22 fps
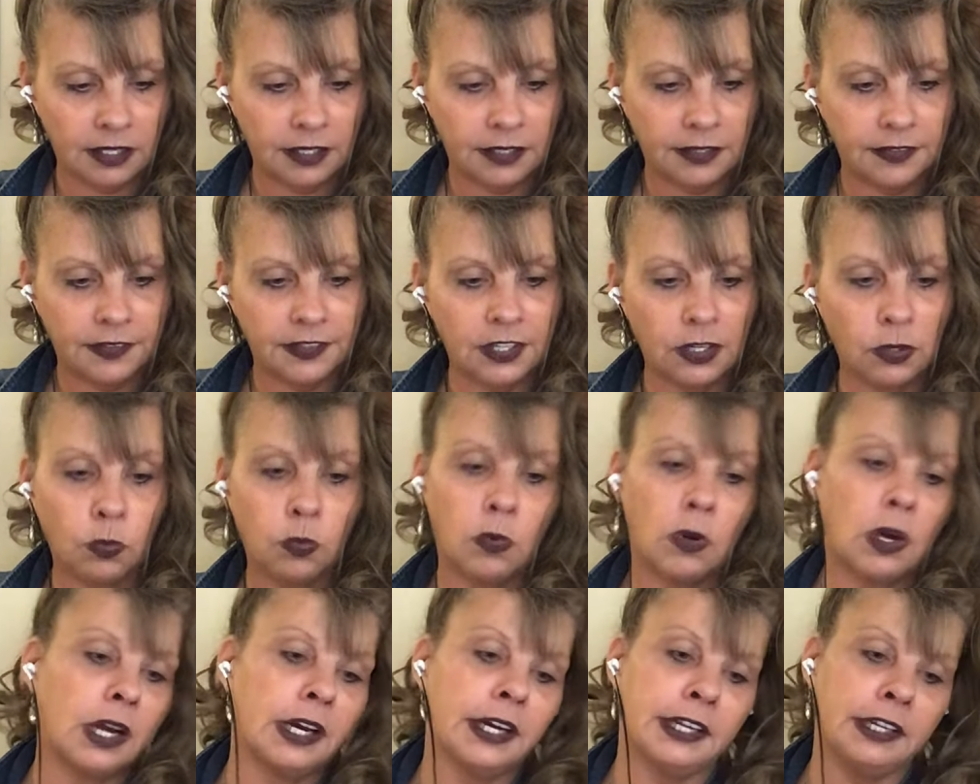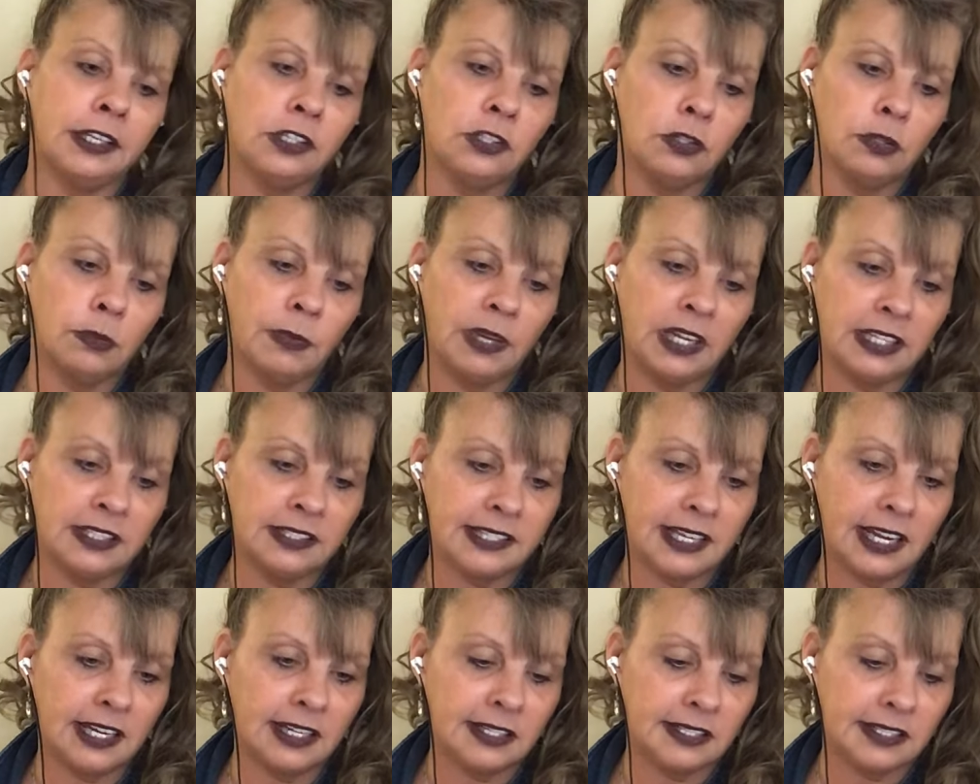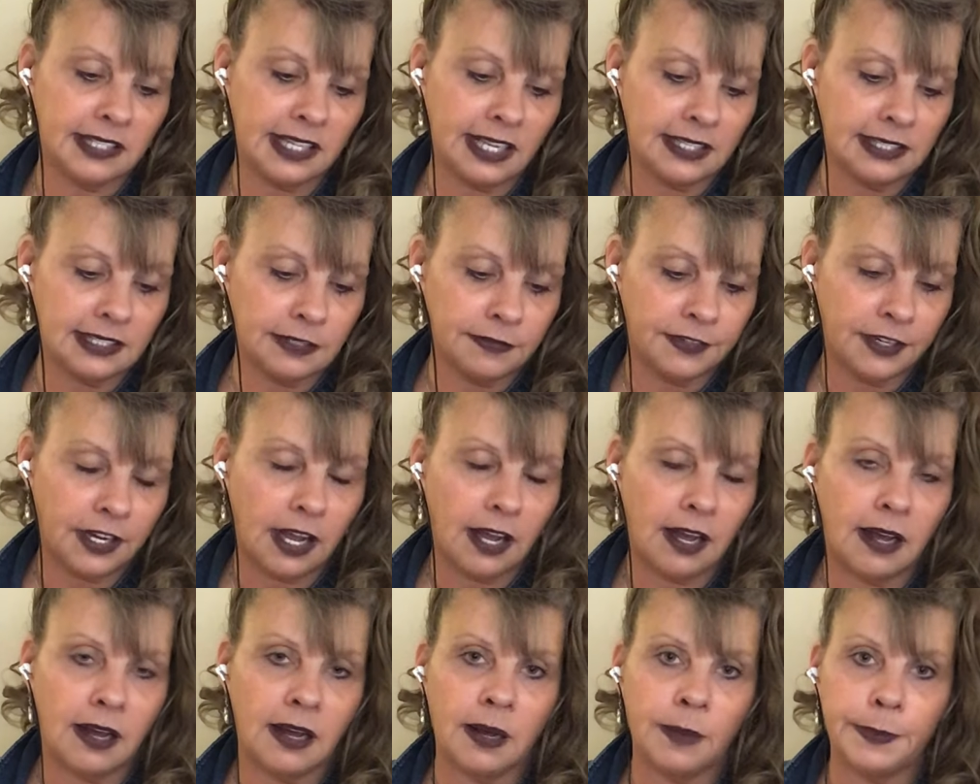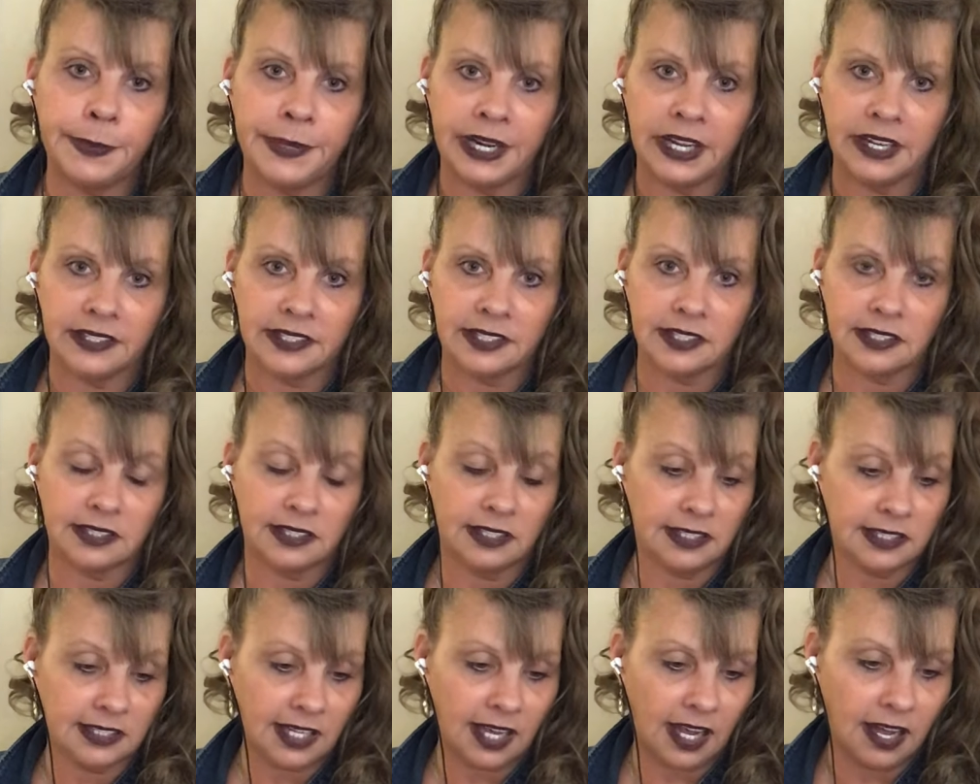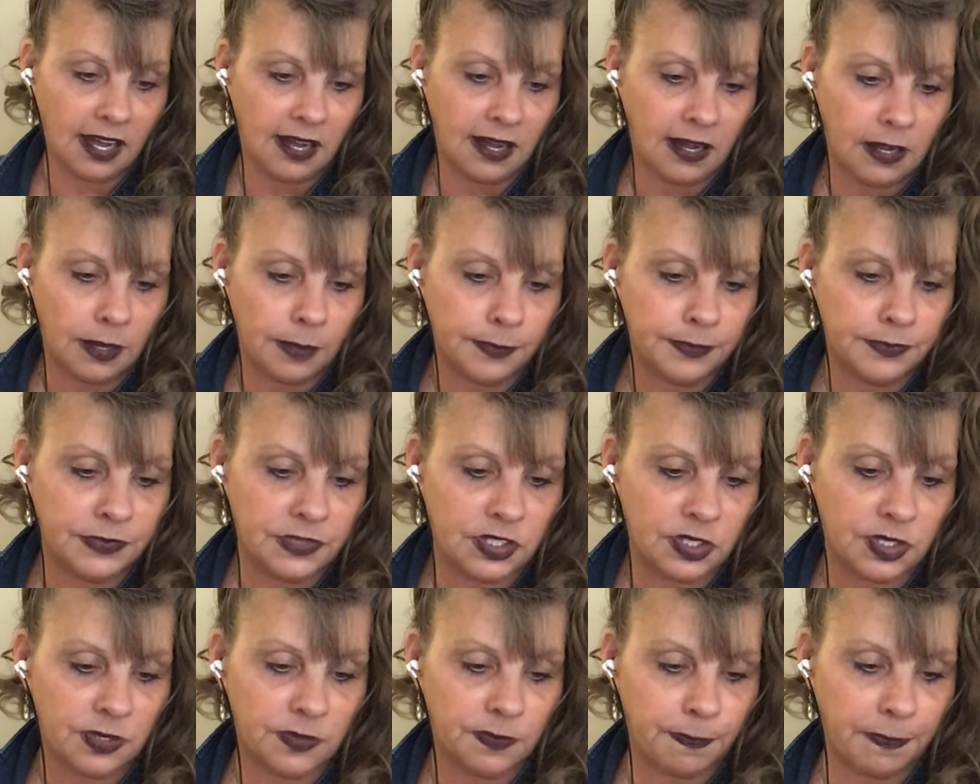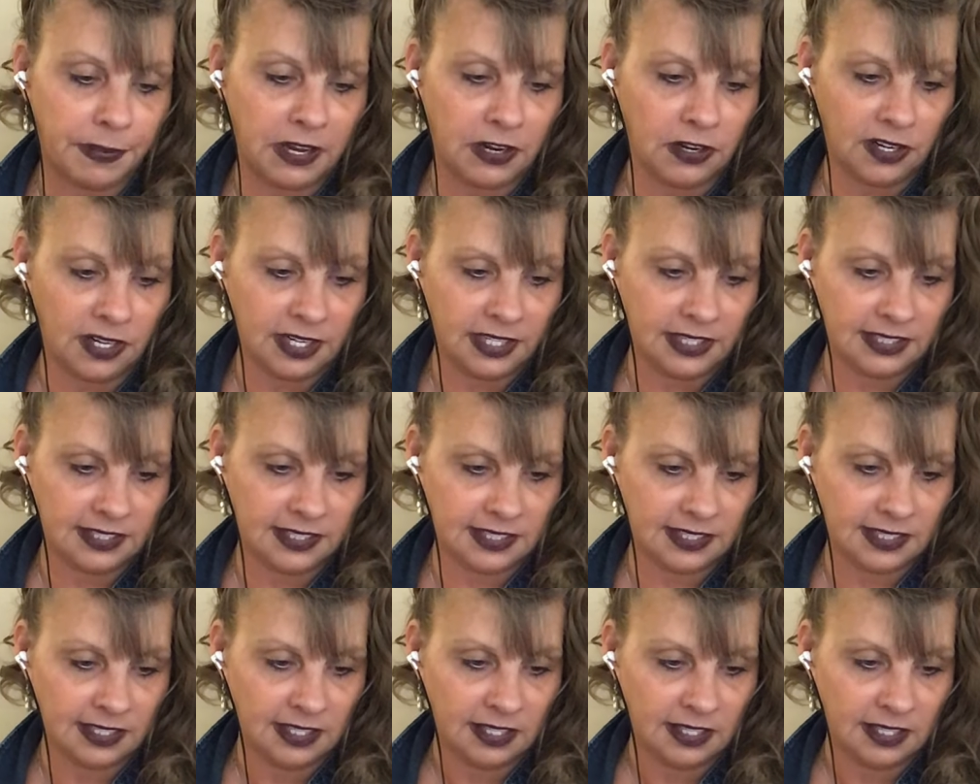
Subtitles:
They're wanting you to maintain a sense of calmness, this calm spirit.